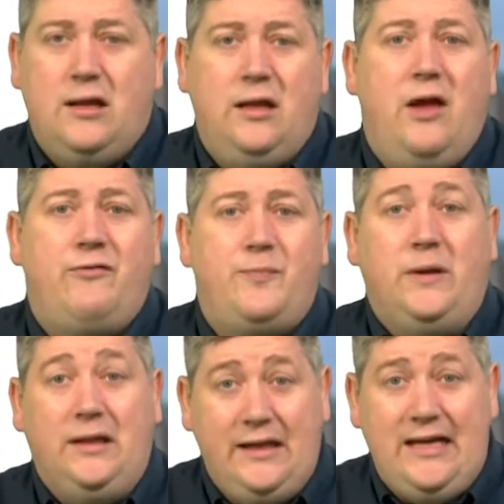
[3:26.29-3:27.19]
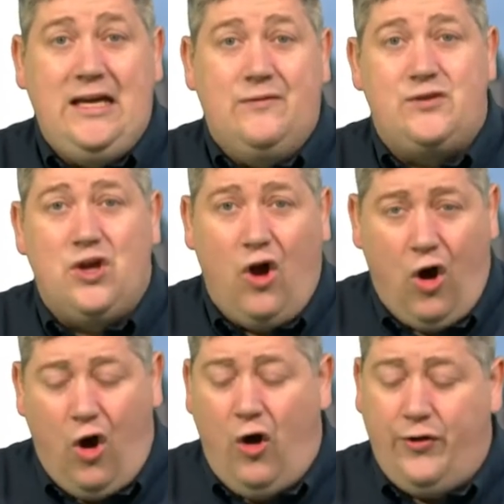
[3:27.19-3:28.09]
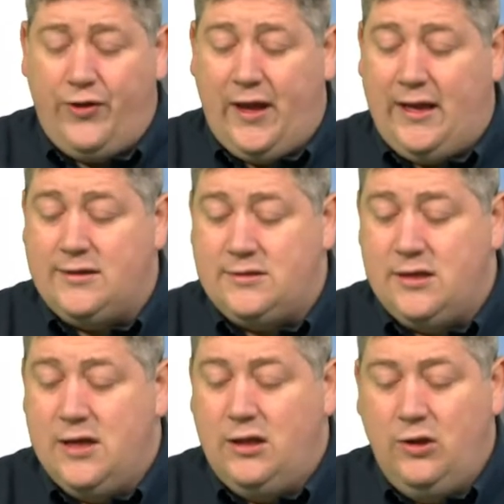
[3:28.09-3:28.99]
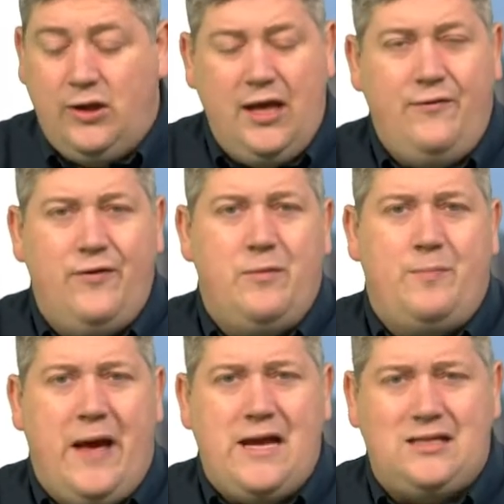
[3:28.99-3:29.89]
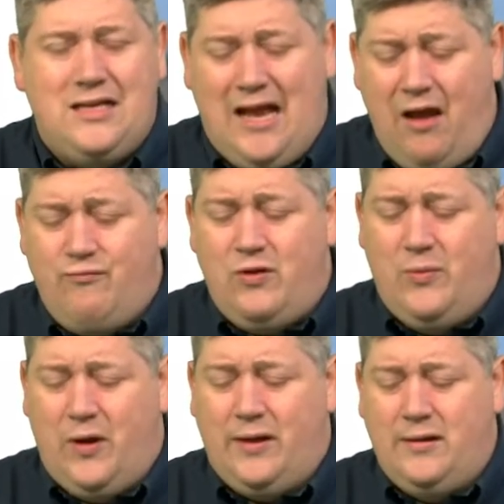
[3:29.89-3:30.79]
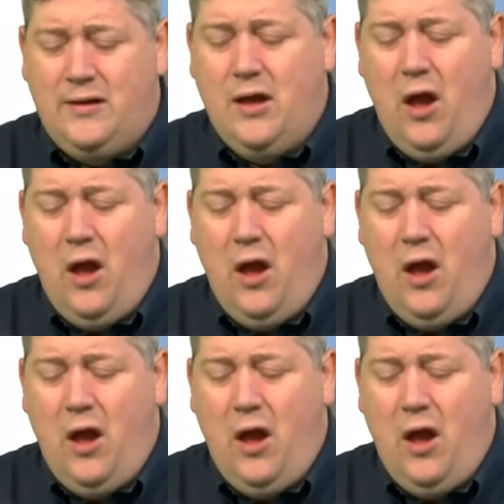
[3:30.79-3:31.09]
Love believes all things, looking for the best in everyone,